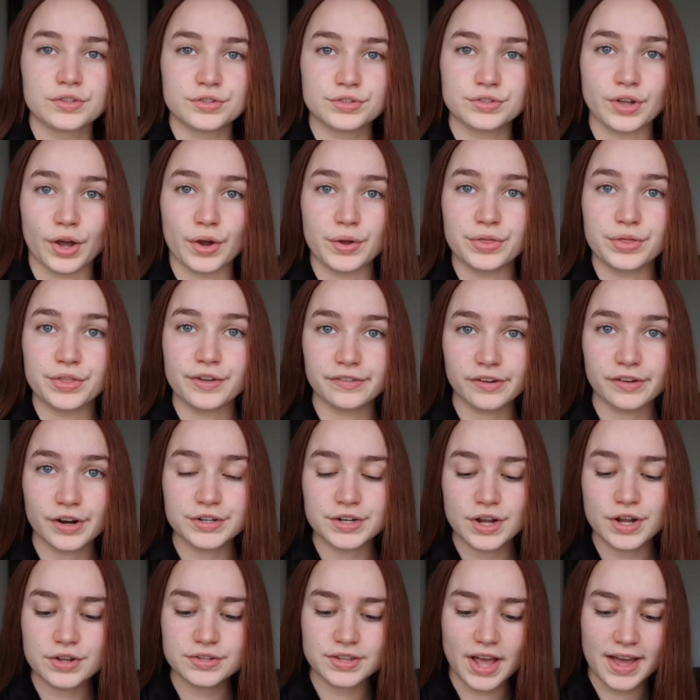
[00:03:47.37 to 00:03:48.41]
So the
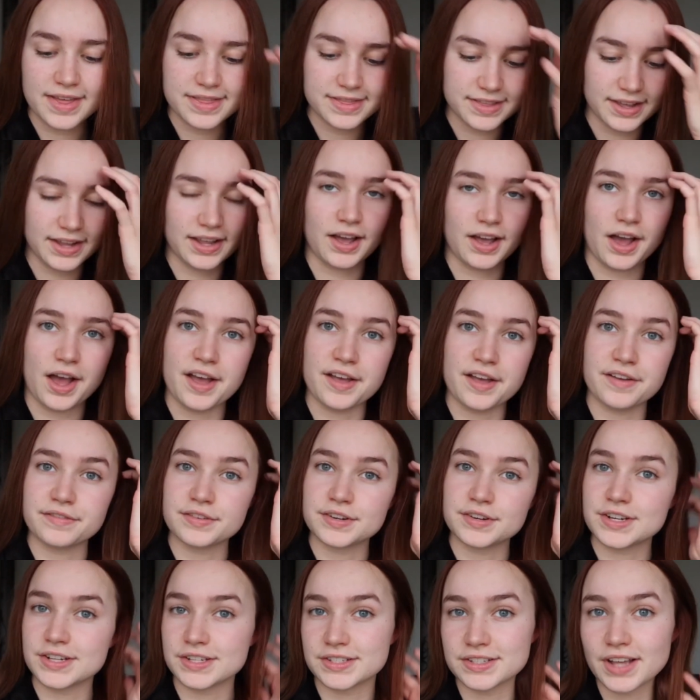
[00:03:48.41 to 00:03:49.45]
photos I think
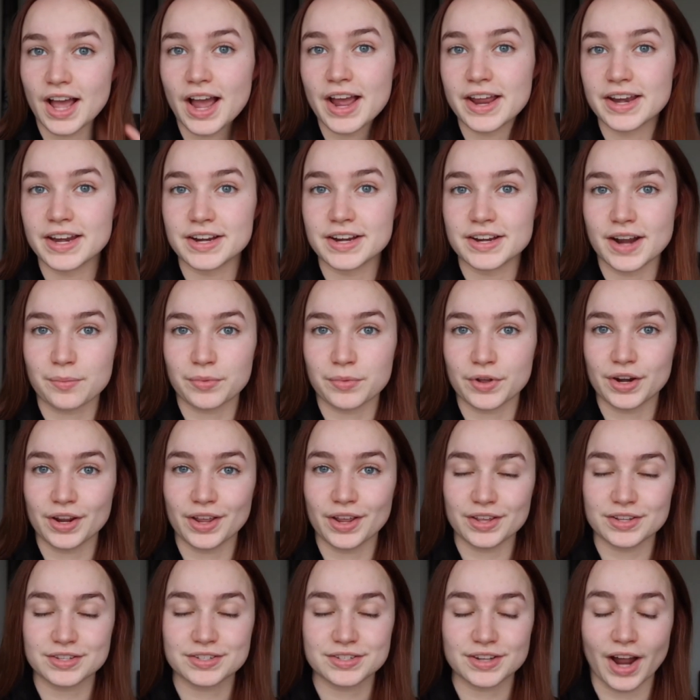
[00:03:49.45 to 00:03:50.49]
I've decided I'm
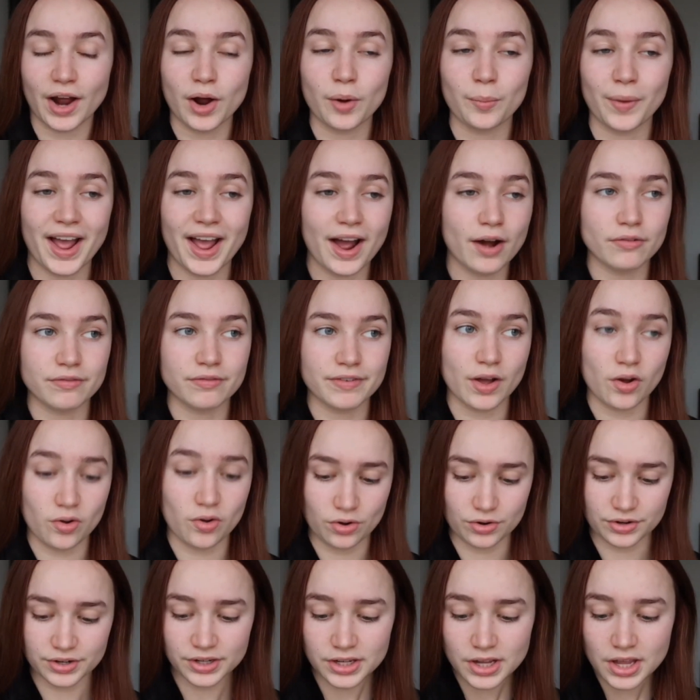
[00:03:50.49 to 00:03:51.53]
gonna style my outfit
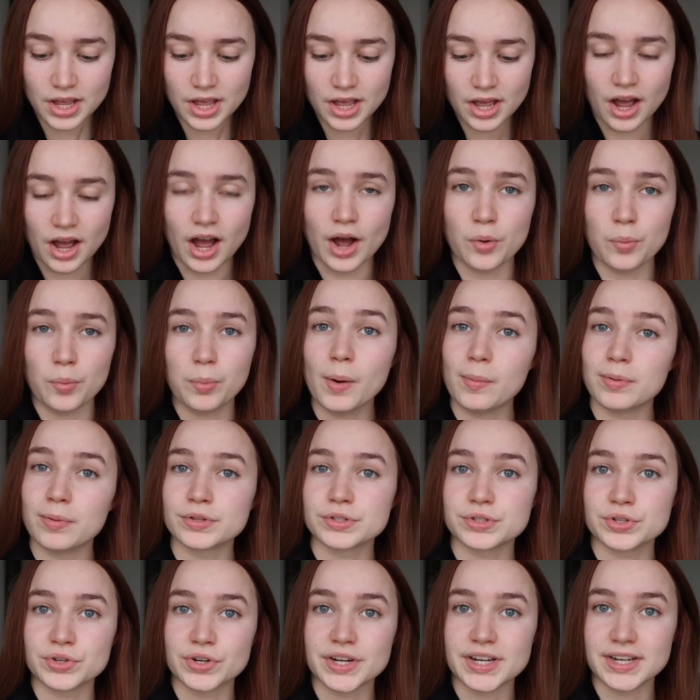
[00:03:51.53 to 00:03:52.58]
on, I'll pop on
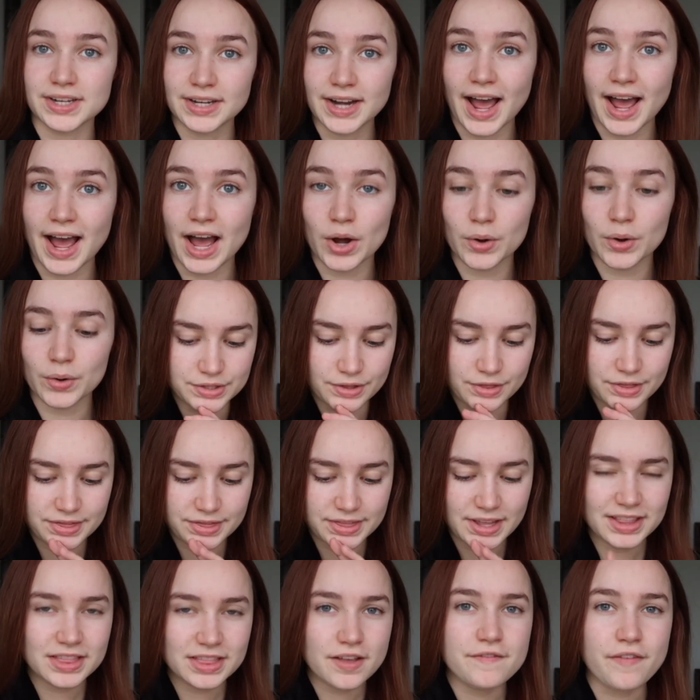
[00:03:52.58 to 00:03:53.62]
screen now. So I
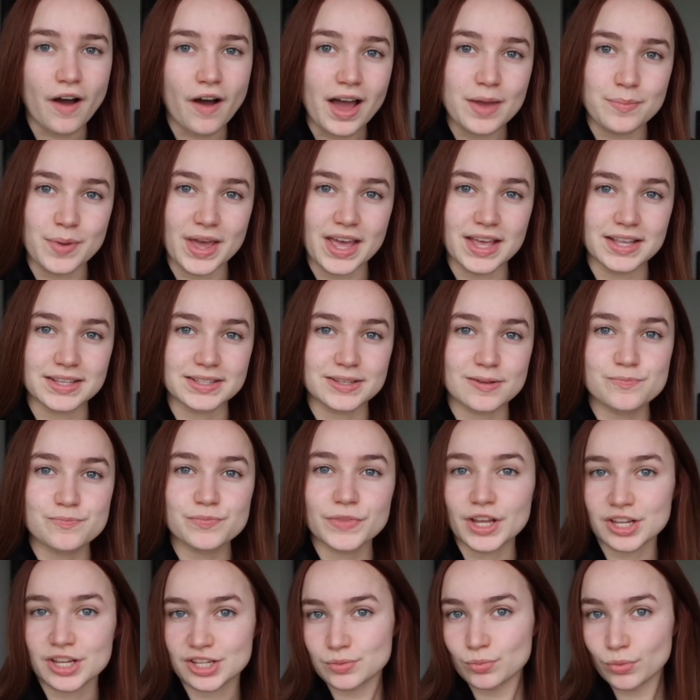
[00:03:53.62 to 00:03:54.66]
think the vibe is
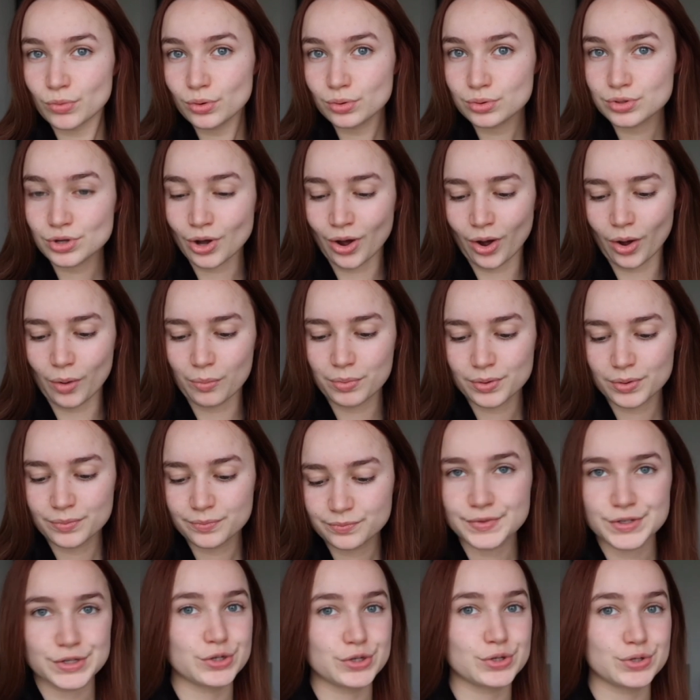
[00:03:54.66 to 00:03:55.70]
a small top,
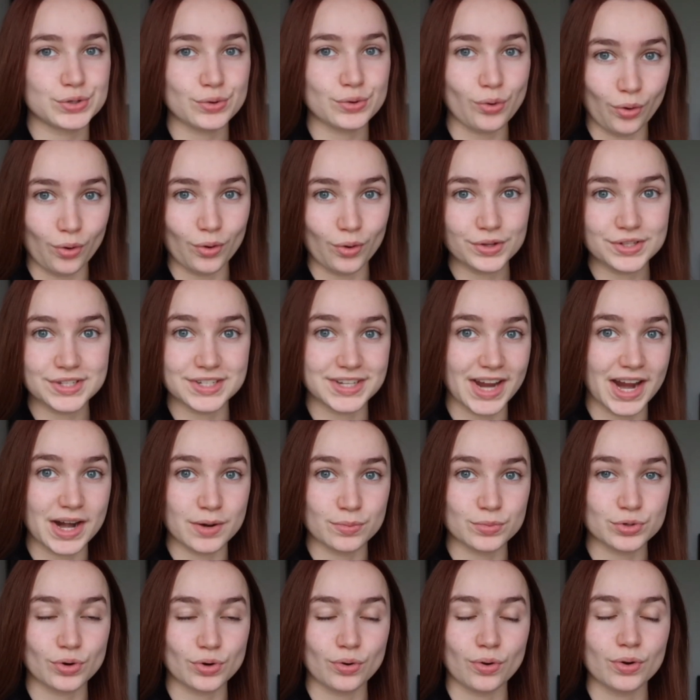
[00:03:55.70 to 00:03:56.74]
shorts,
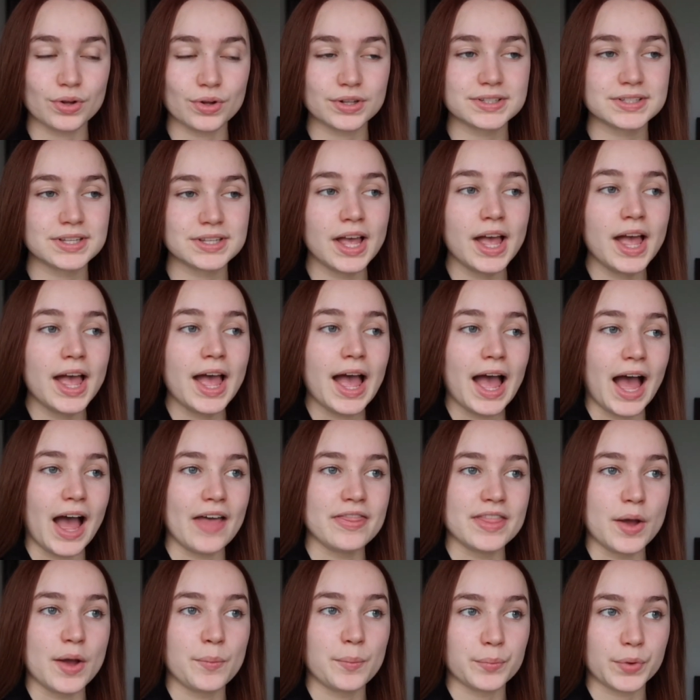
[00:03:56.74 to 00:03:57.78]
denim shorts,
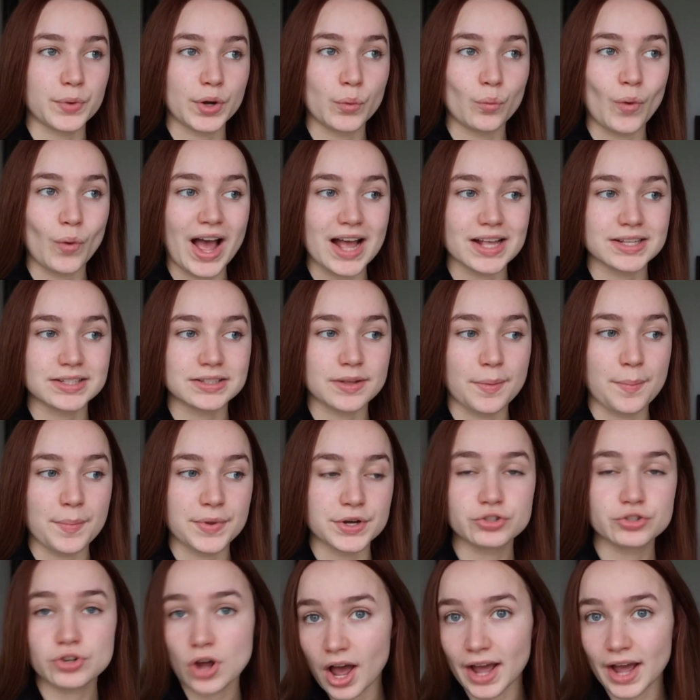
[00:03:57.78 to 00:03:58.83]
and then I'm gonna wear
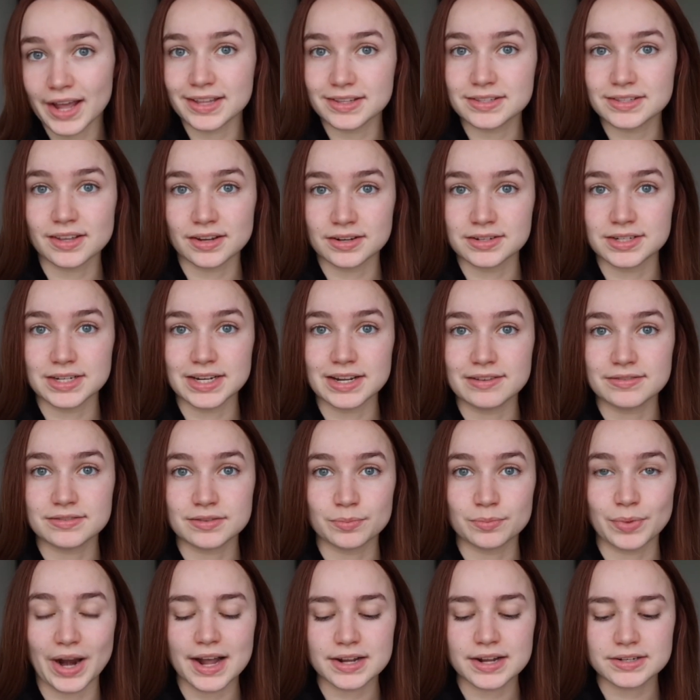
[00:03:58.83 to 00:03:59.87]
some tights underneath,
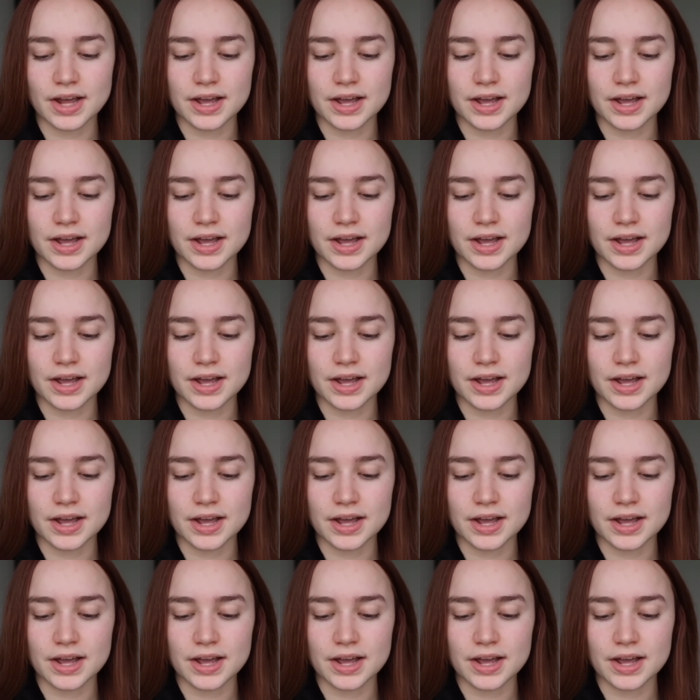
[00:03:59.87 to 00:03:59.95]
some black